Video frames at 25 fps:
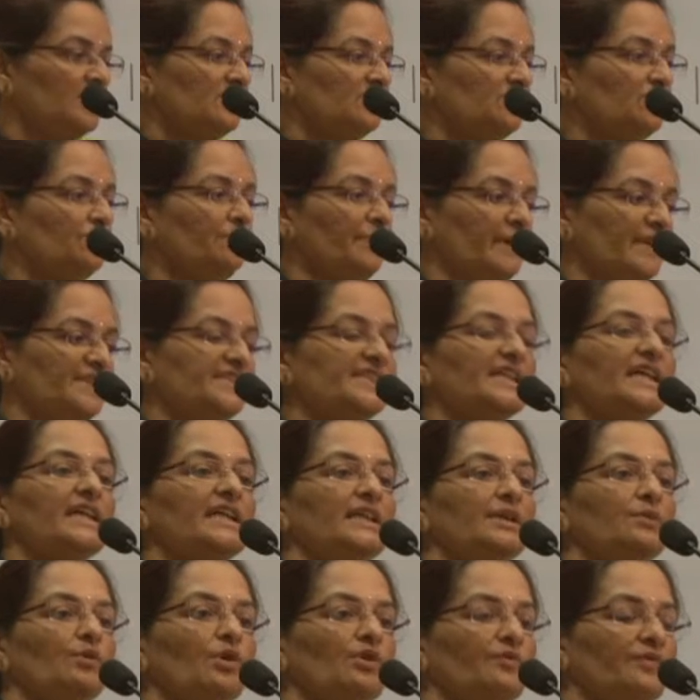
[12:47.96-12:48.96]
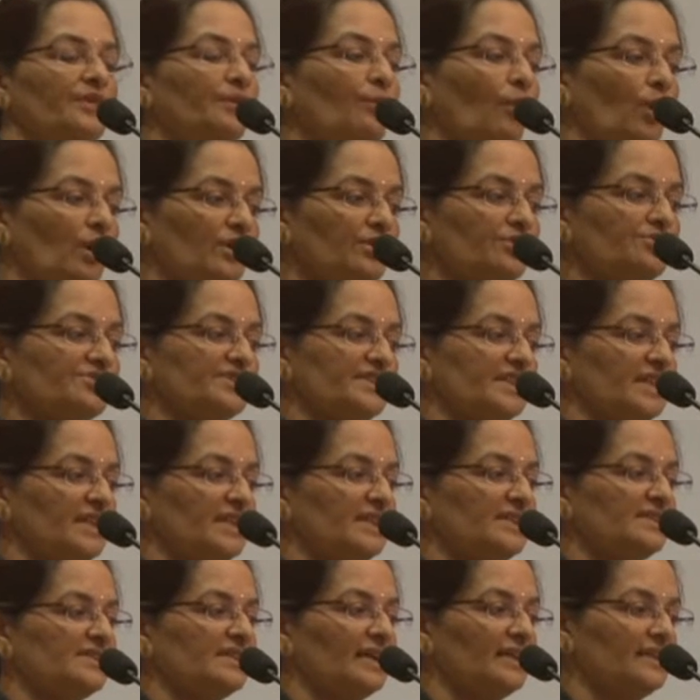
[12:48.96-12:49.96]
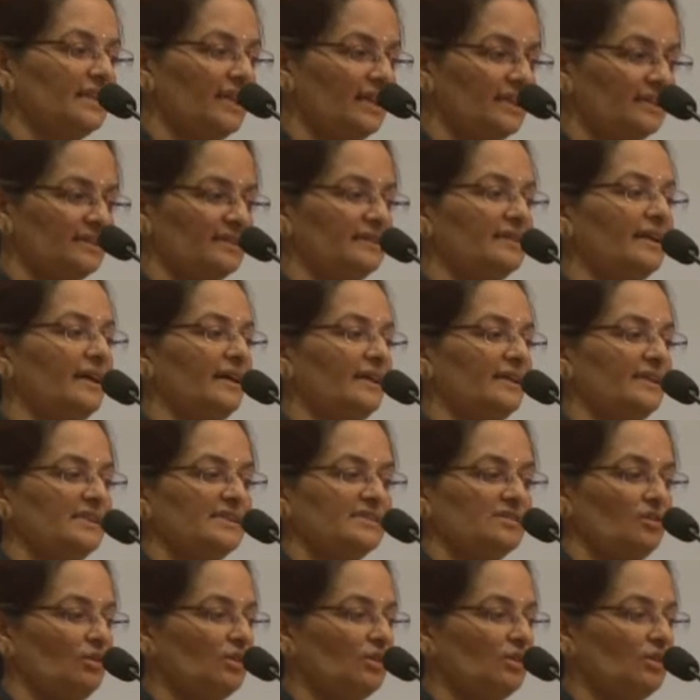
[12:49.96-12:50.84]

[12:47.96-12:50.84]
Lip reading: So basically what we want to say is unhealthy diets,